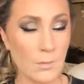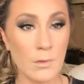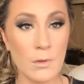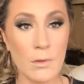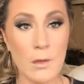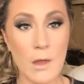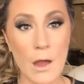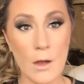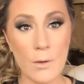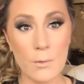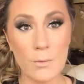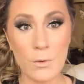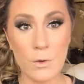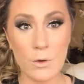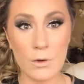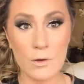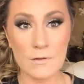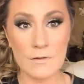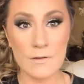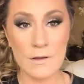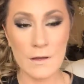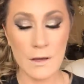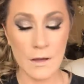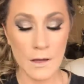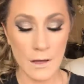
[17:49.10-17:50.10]
Now I'm
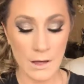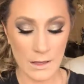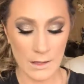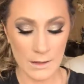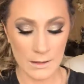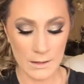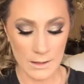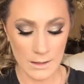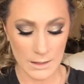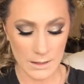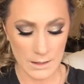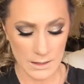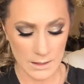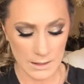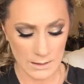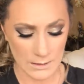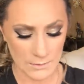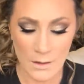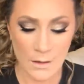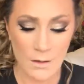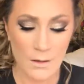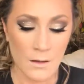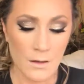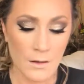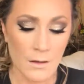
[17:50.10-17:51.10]
going to highlight,
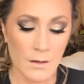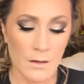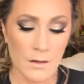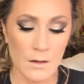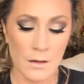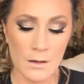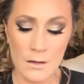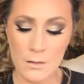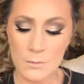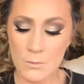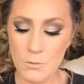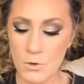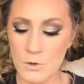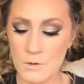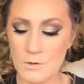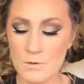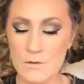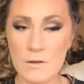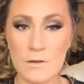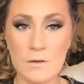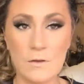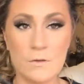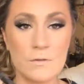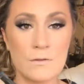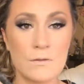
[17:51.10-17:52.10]
and I'm going
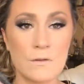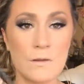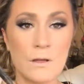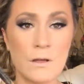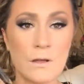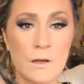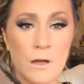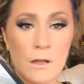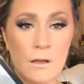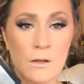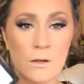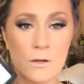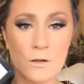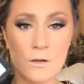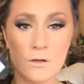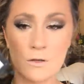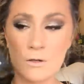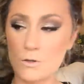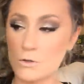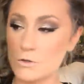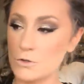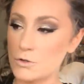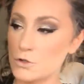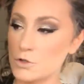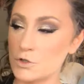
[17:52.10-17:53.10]
to use the color
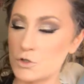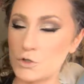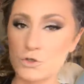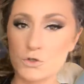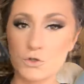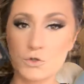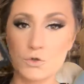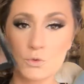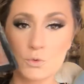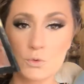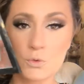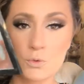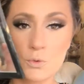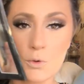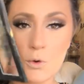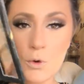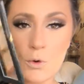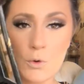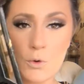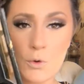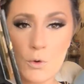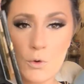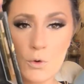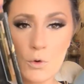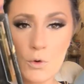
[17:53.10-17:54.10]

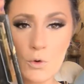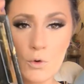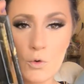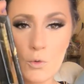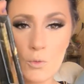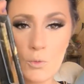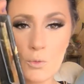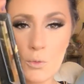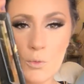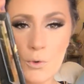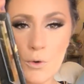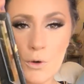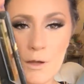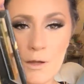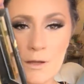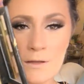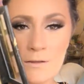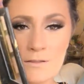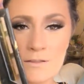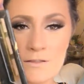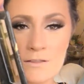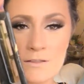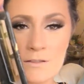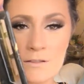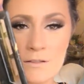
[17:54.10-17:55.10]
Strobe
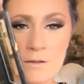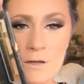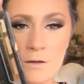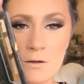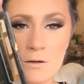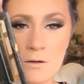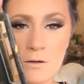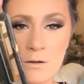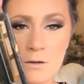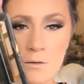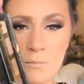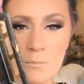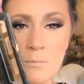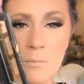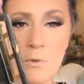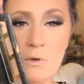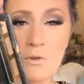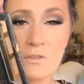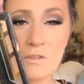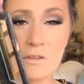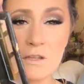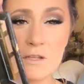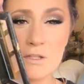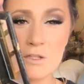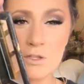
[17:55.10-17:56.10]
and Stunner,
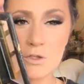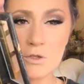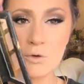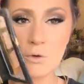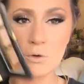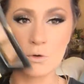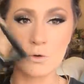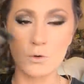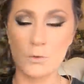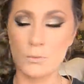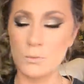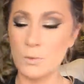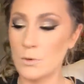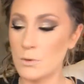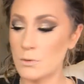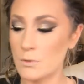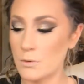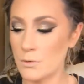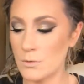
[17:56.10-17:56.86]
mostly Strobe.